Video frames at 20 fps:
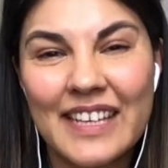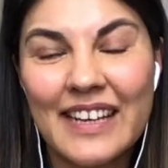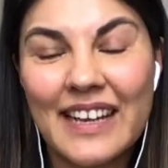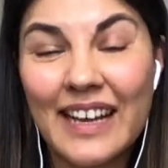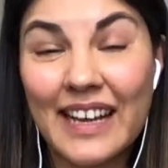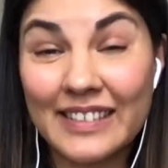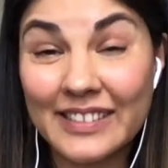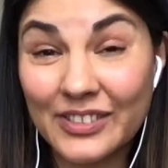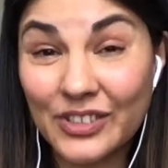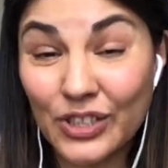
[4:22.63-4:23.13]

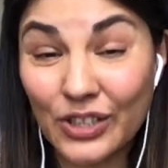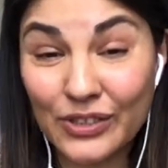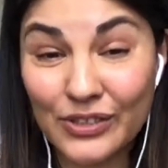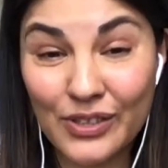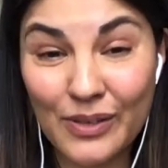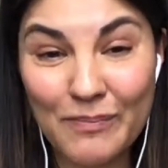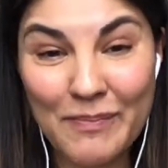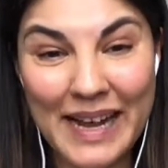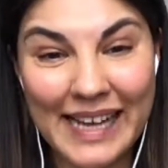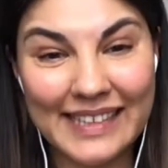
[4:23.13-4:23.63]
And it's
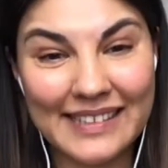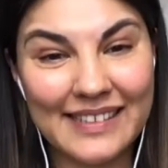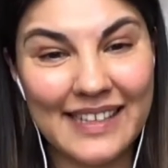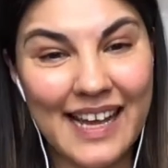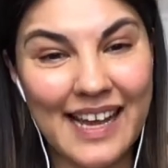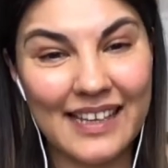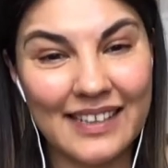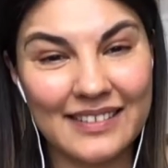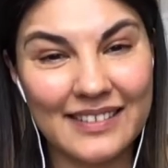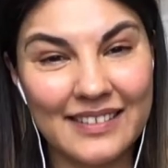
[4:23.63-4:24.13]
also my
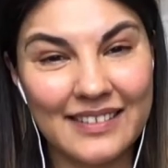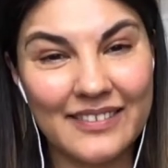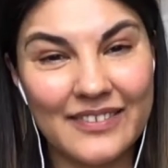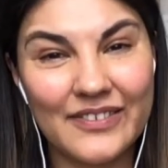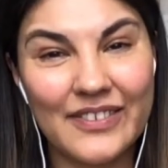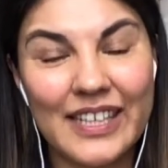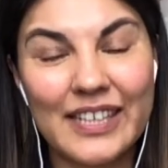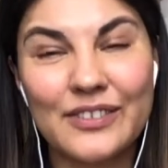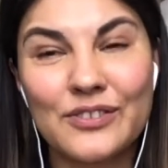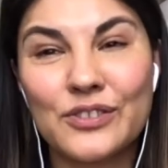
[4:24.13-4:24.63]
dad,
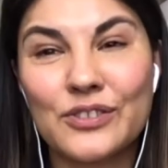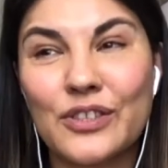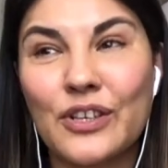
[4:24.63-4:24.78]
right?